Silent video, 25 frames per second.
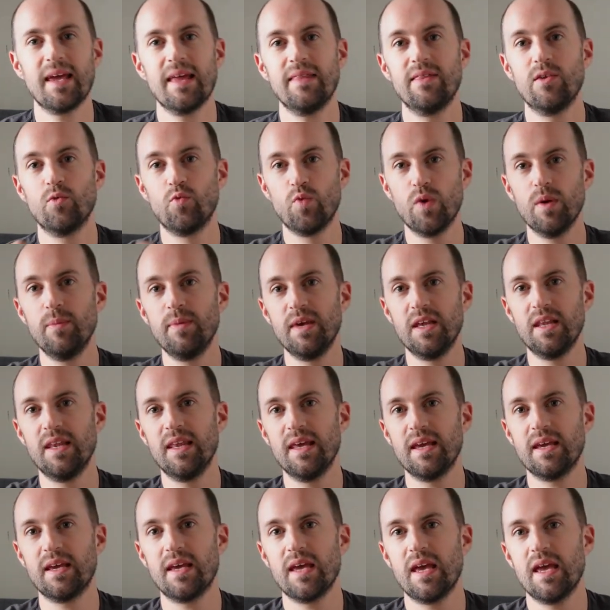and there will be a
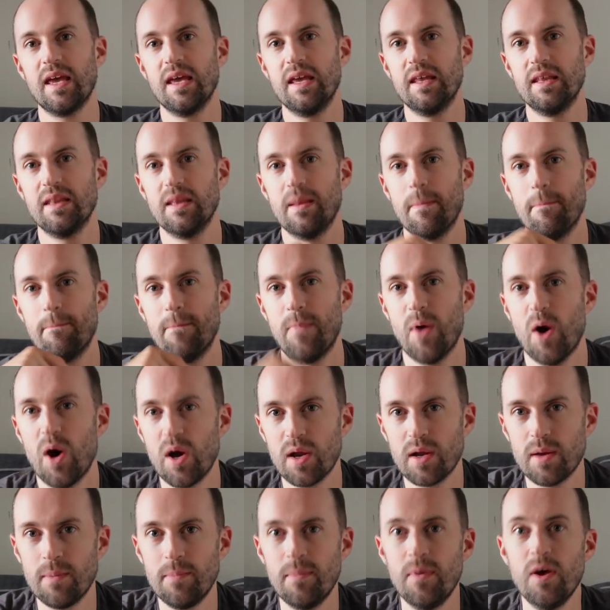link in the
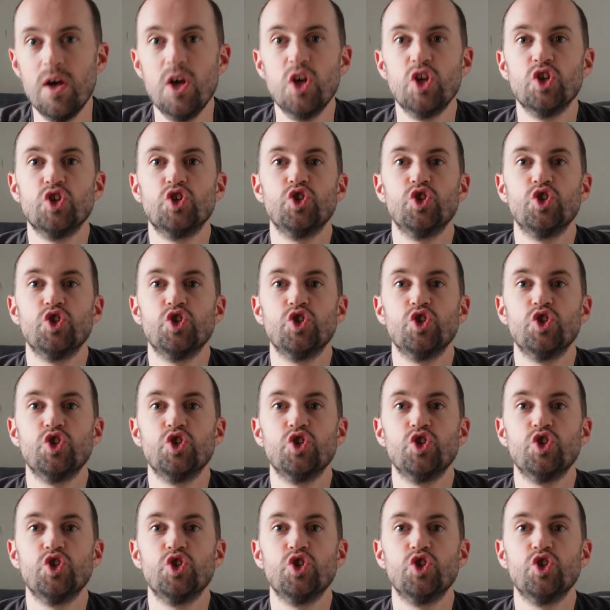bottom